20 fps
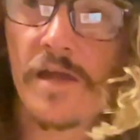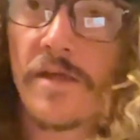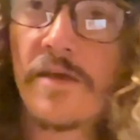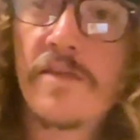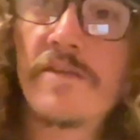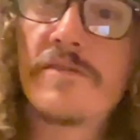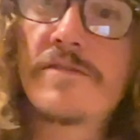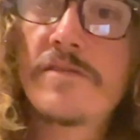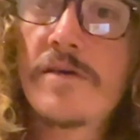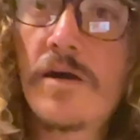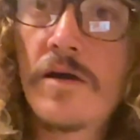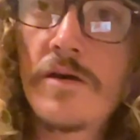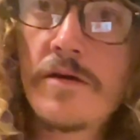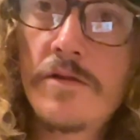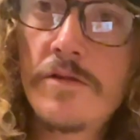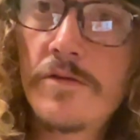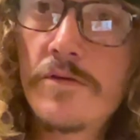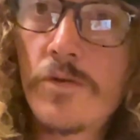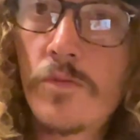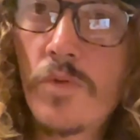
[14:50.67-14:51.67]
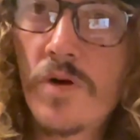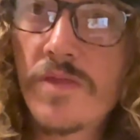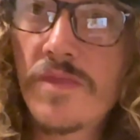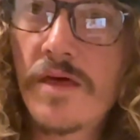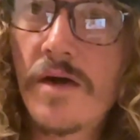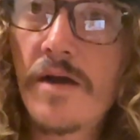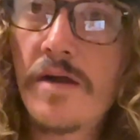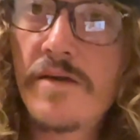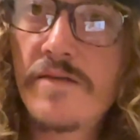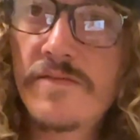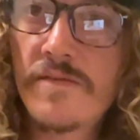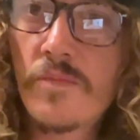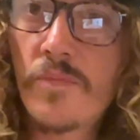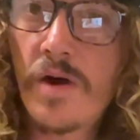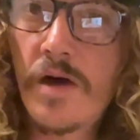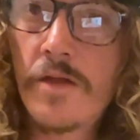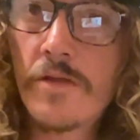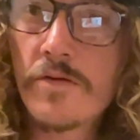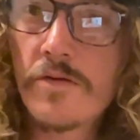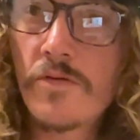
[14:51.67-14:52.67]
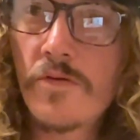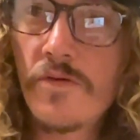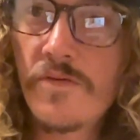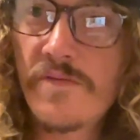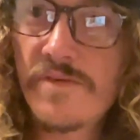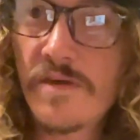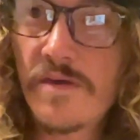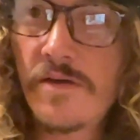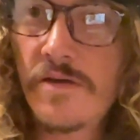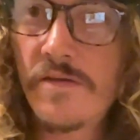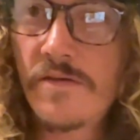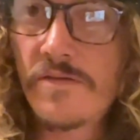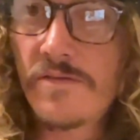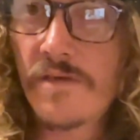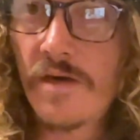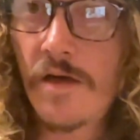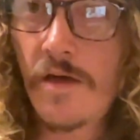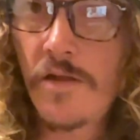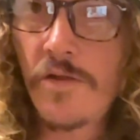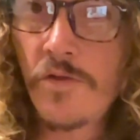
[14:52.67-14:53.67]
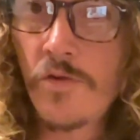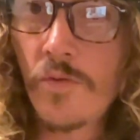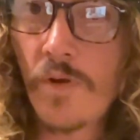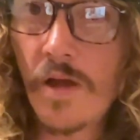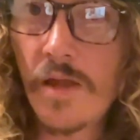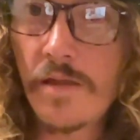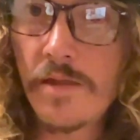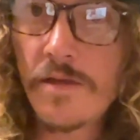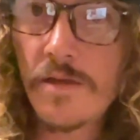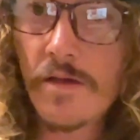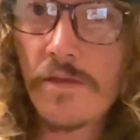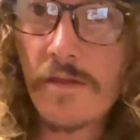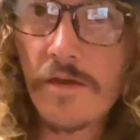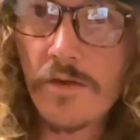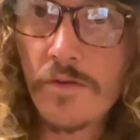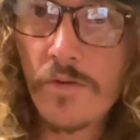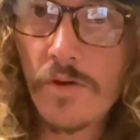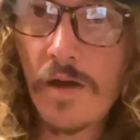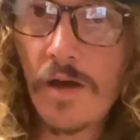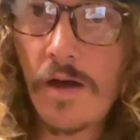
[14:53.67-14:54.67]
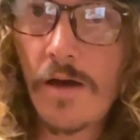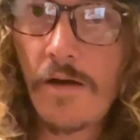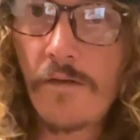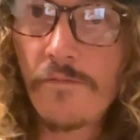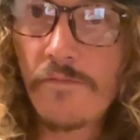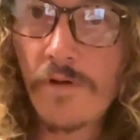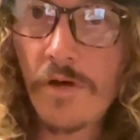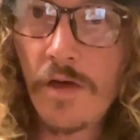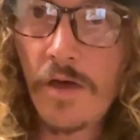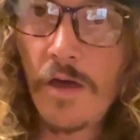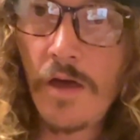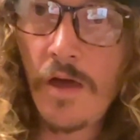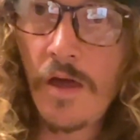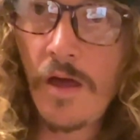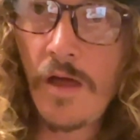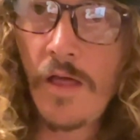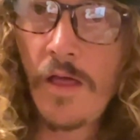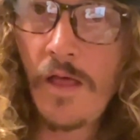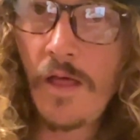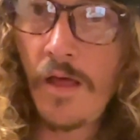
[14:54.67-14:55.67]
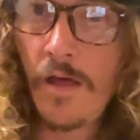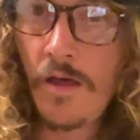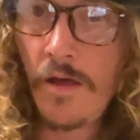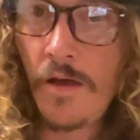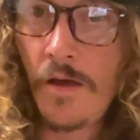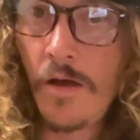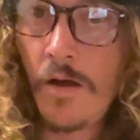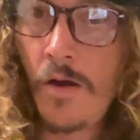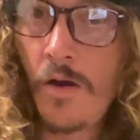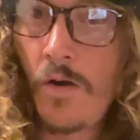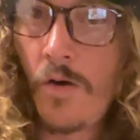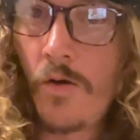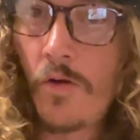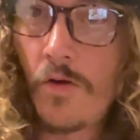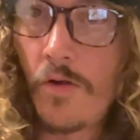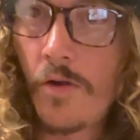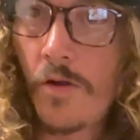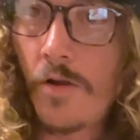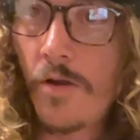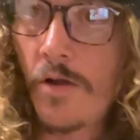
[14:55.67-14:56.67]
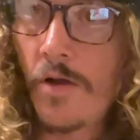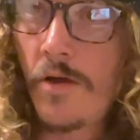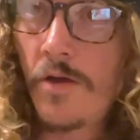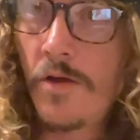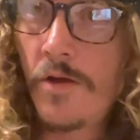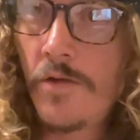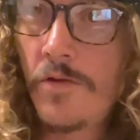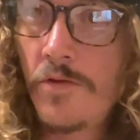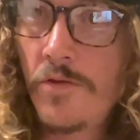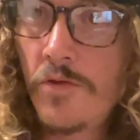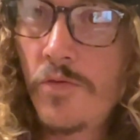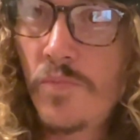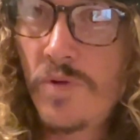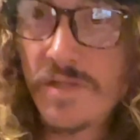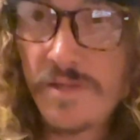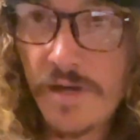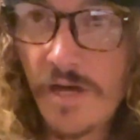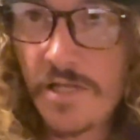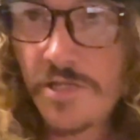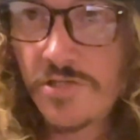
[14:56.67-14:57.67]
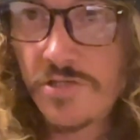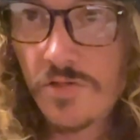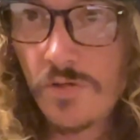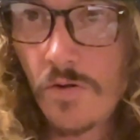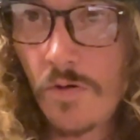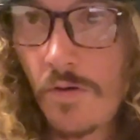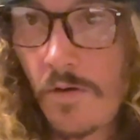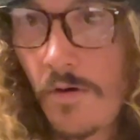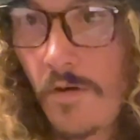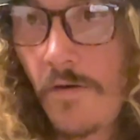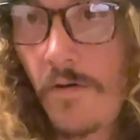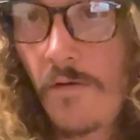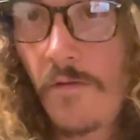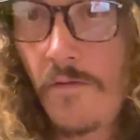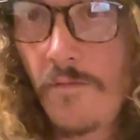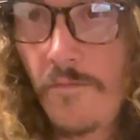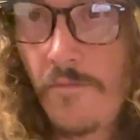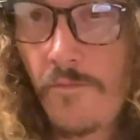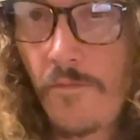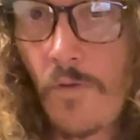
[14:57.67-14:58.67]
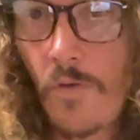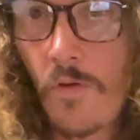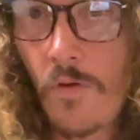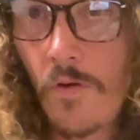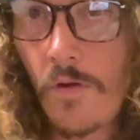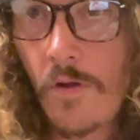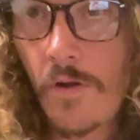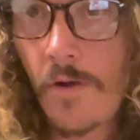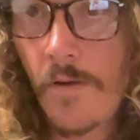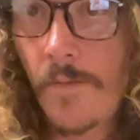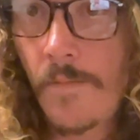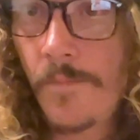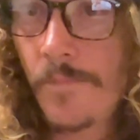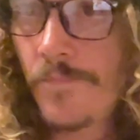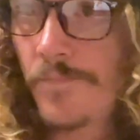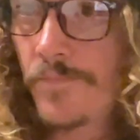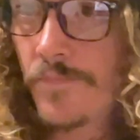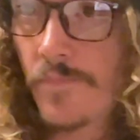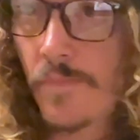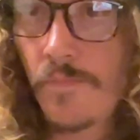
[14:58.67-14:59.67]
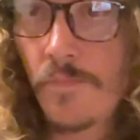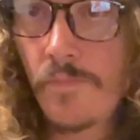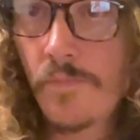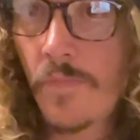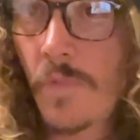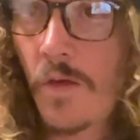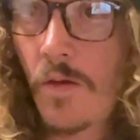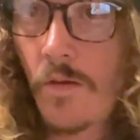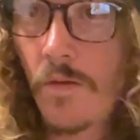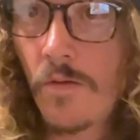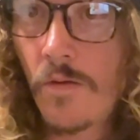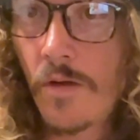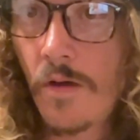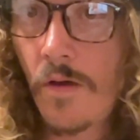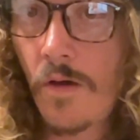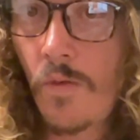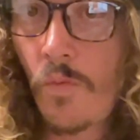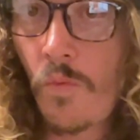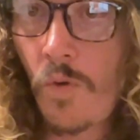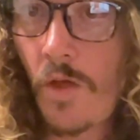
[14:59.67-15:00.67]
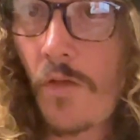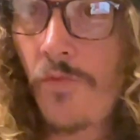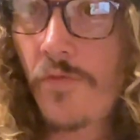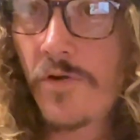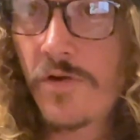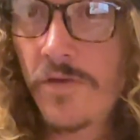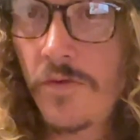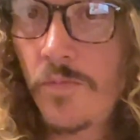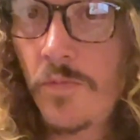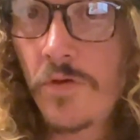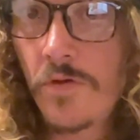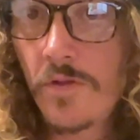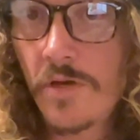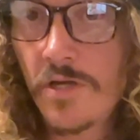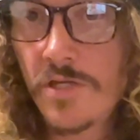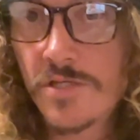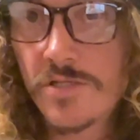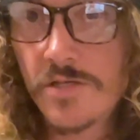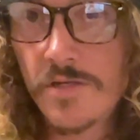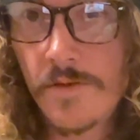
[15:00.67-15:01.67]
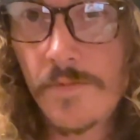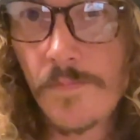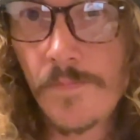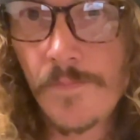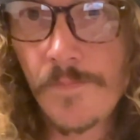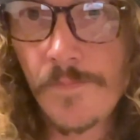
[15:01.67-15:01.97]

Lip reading: insight into what that Ace of Pentacles is, that new idea that you have, or new potential for wealth accumulation.